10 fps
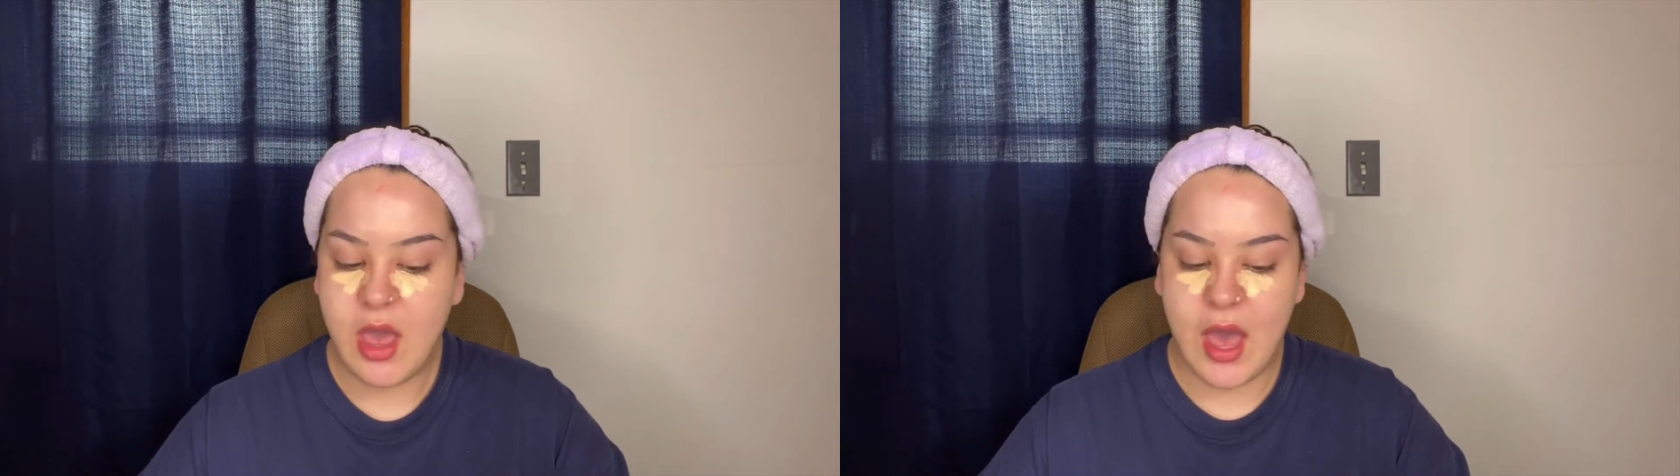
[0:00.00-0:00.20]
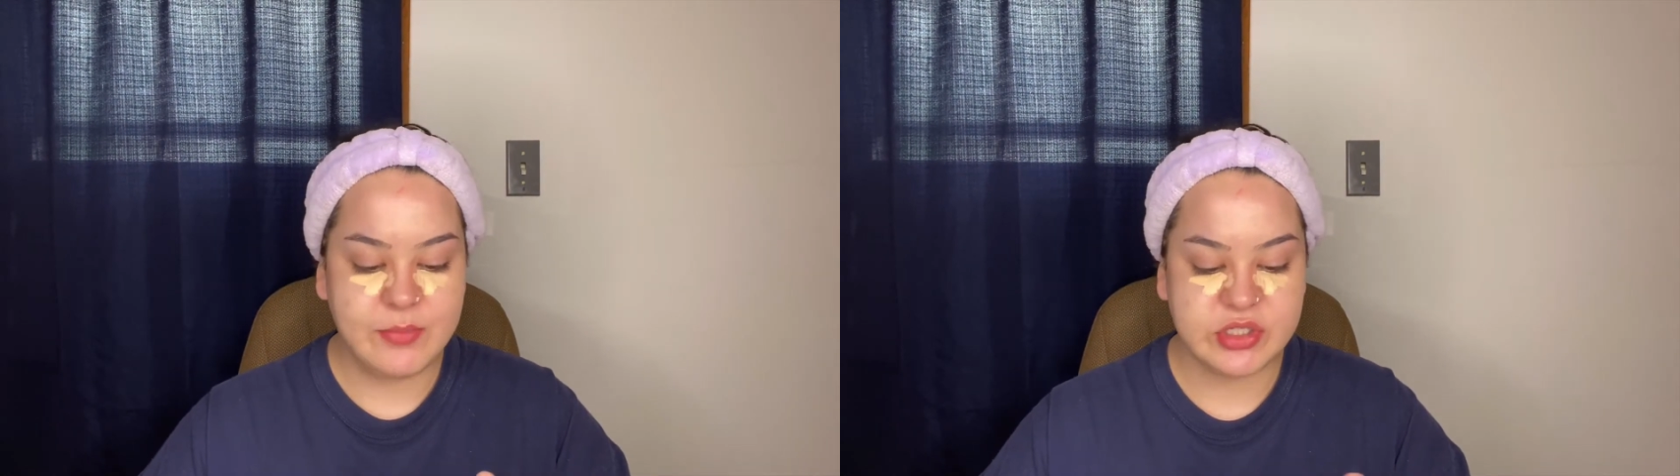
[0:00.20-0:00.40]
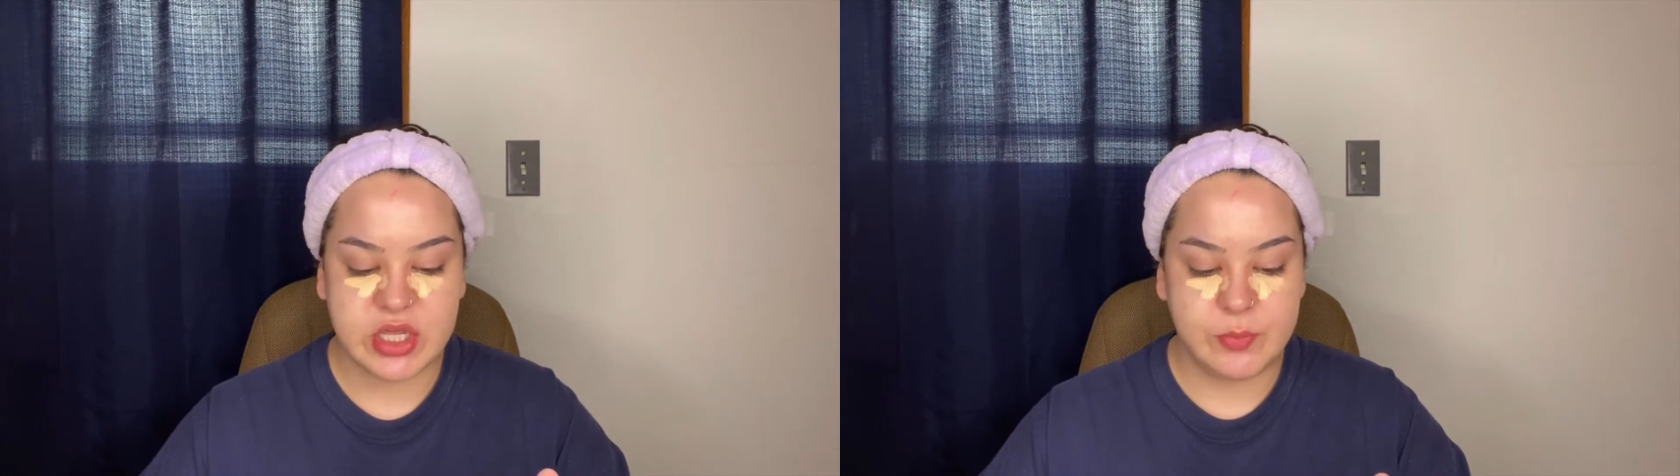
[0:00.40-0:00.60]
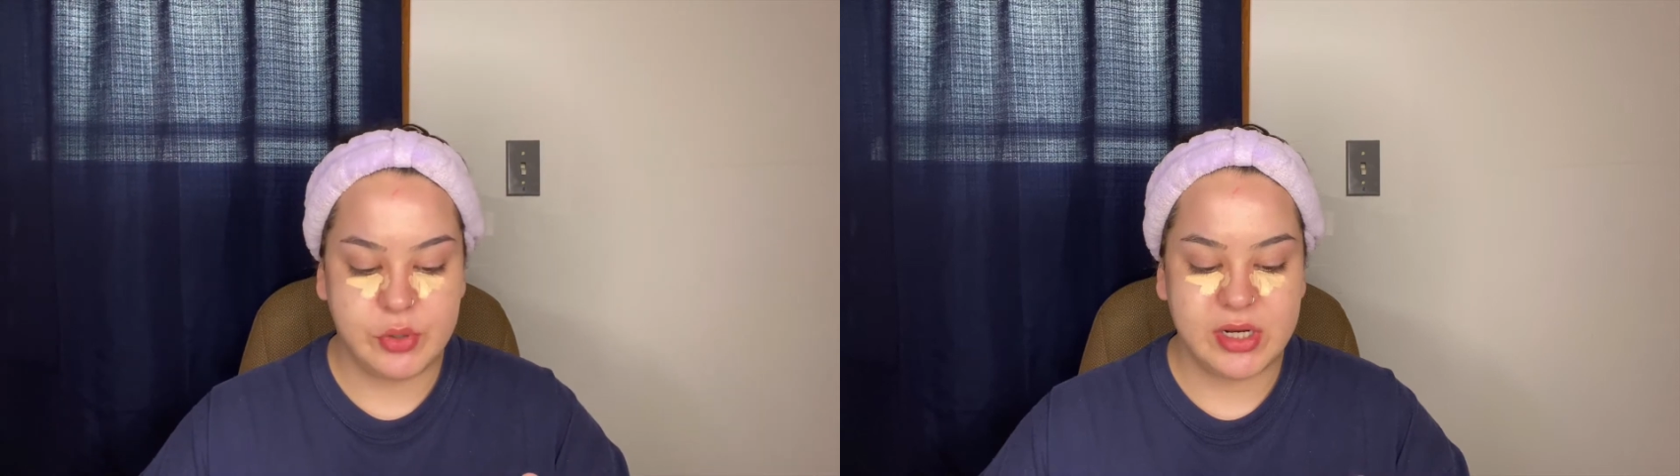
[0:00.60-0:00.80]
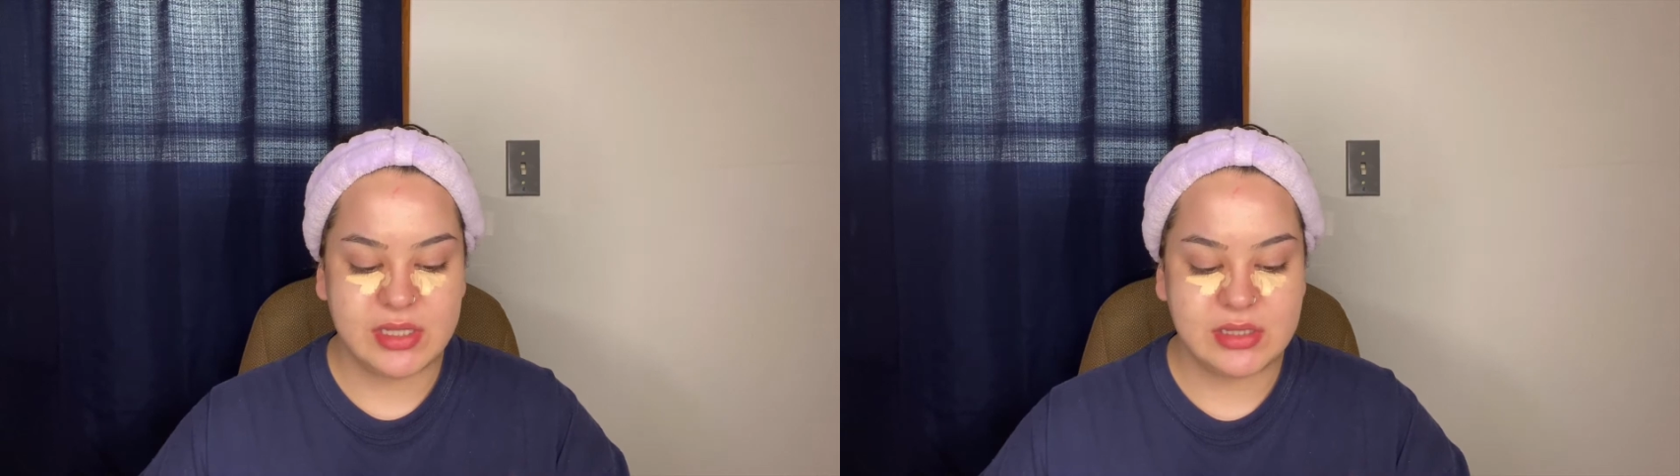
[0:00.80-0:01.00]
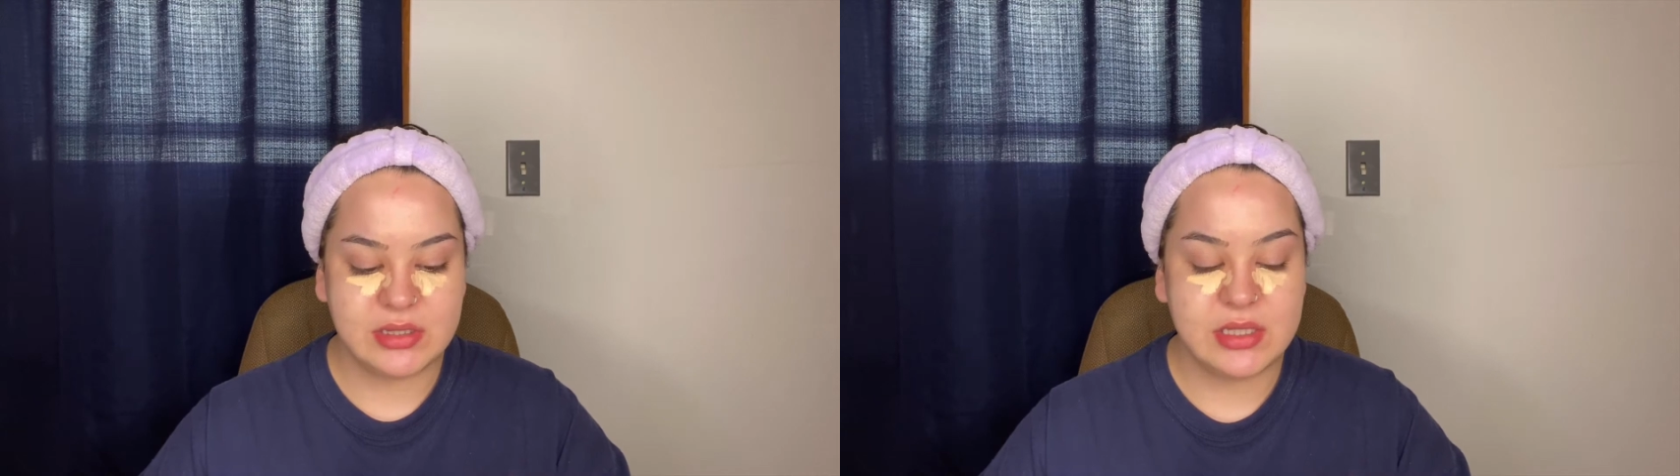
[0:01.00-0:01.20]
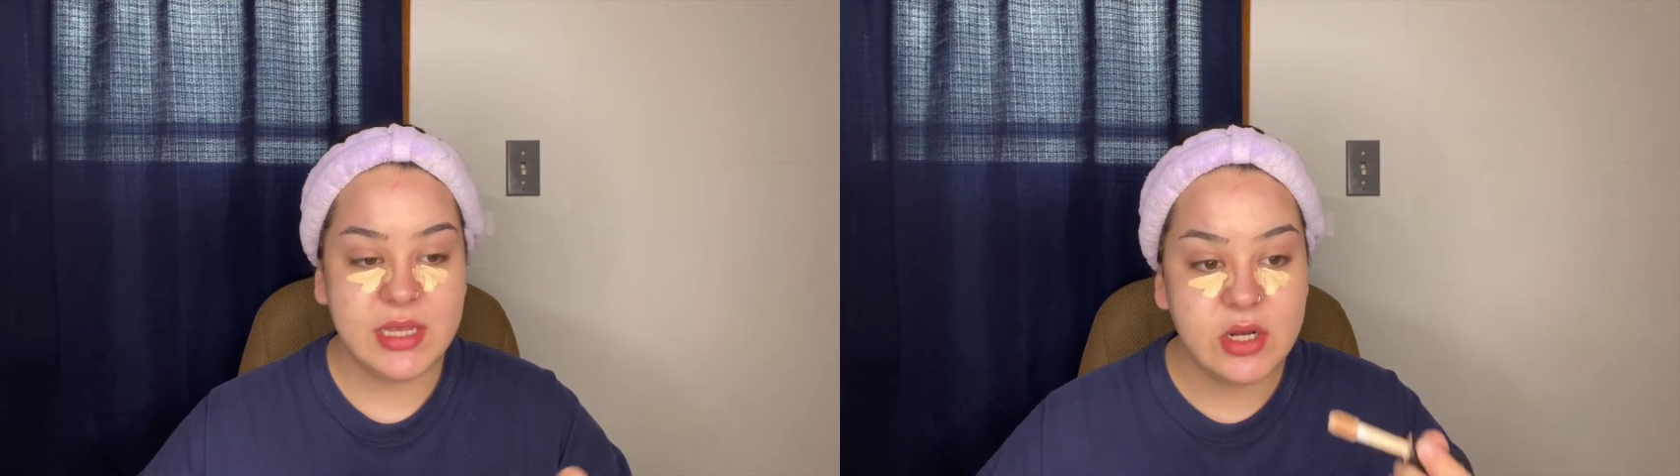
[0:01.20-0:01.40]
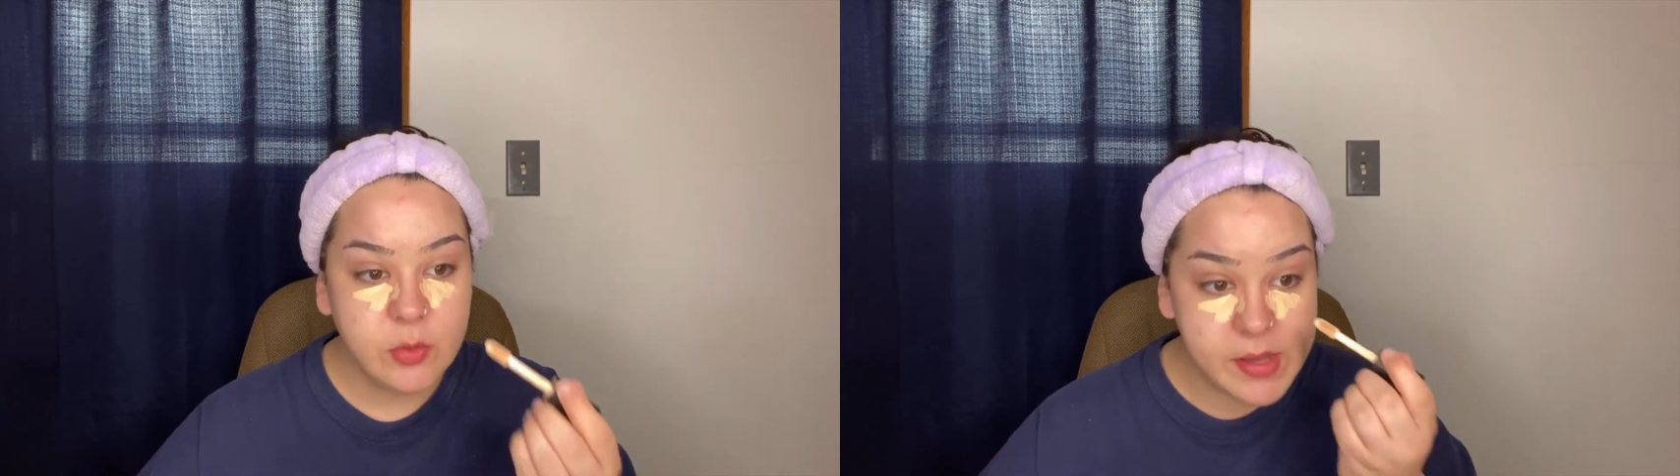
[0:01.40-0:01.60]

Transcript: I'm just going to put a little